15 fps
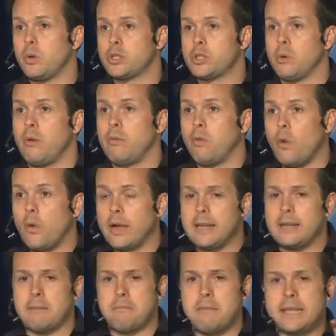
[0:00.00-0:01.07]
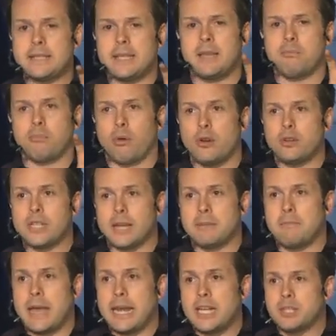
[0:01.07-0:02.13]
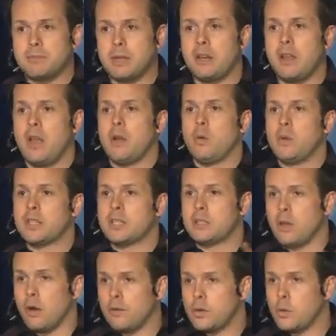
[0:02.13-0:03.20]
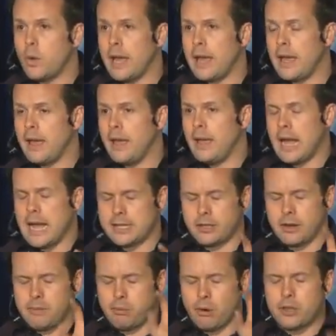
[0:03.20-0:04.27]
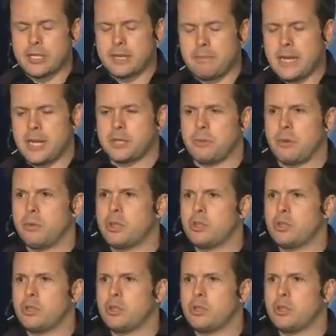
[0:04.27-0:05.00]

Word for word: want to avoid mixing project management with software, uh, sorry, project management